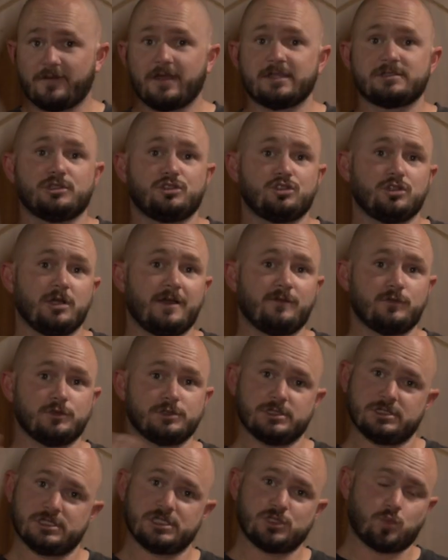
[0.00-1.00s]
as it travels
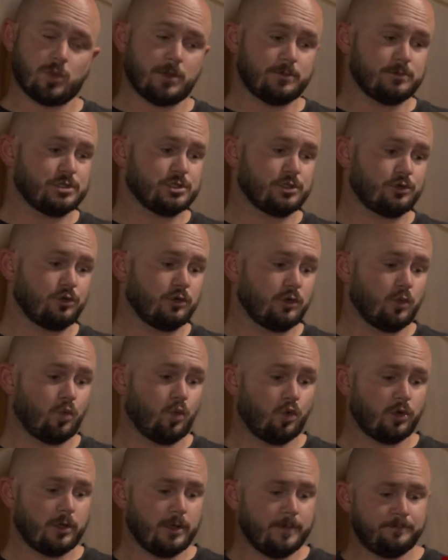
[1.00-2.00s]
and swims through the
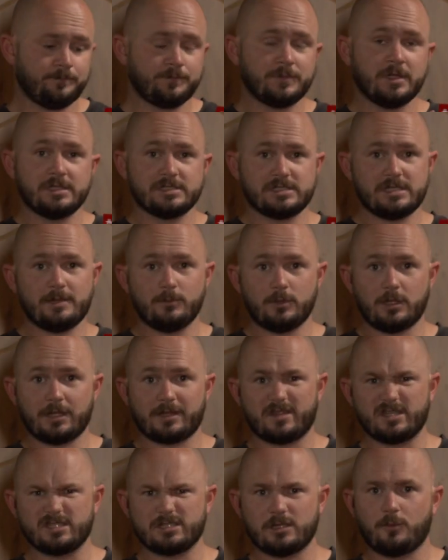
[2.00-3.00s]
water. Something like
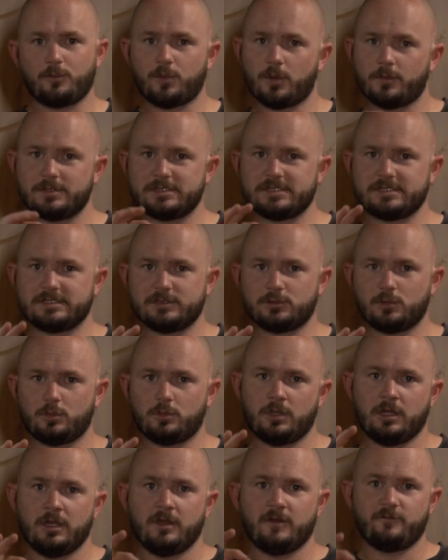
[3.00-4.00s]
this I'll probably
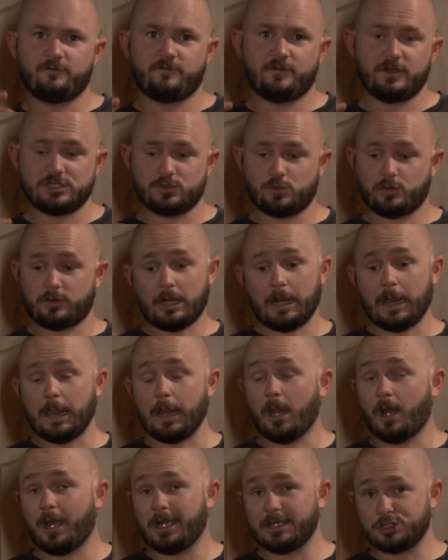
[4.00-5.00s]
still fish with a
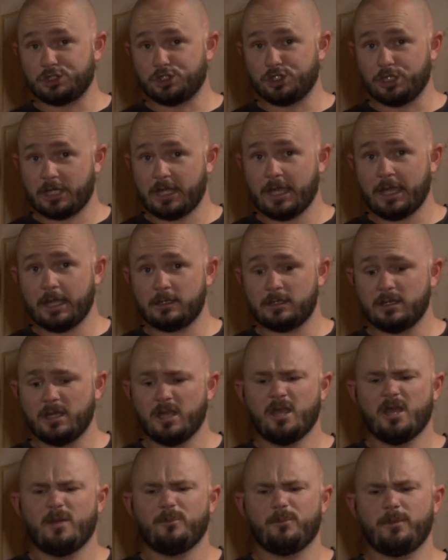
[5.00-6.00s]
light jig head,
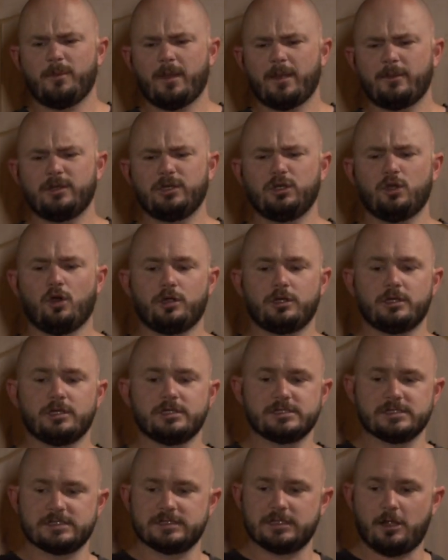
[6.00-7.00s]
but maybe not
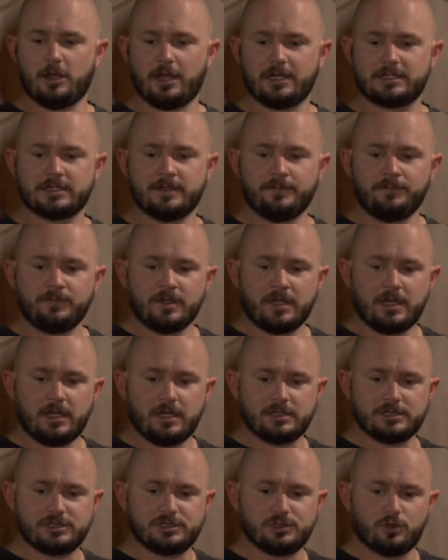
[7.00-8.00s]
as light
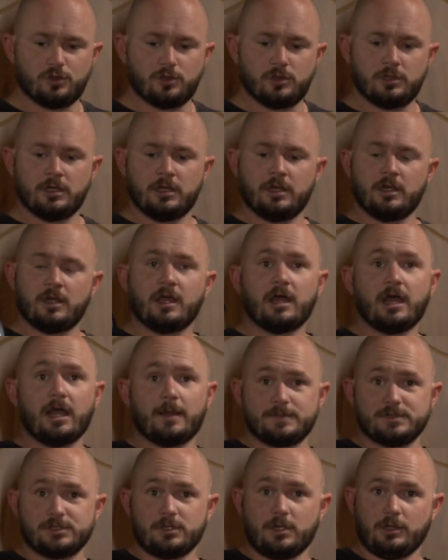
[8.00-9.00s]
as your
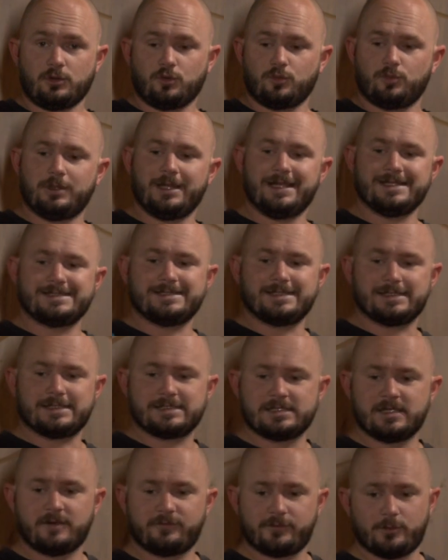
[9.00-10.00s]
upcycled
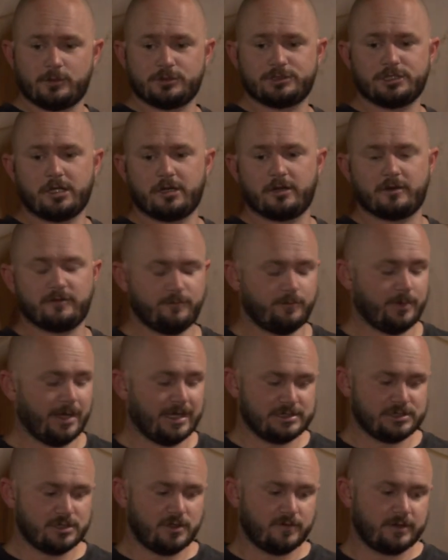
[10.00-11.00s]
plastics from Alternative
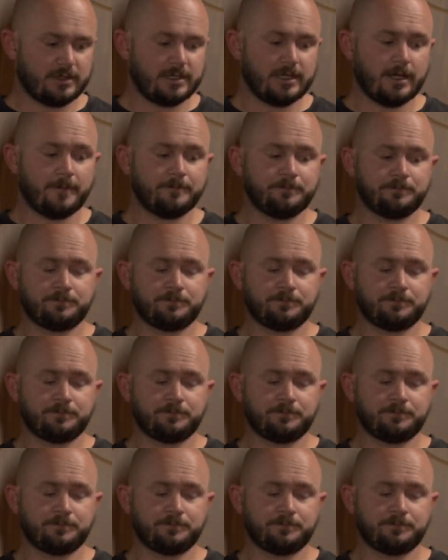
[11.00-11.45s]
Baits over here.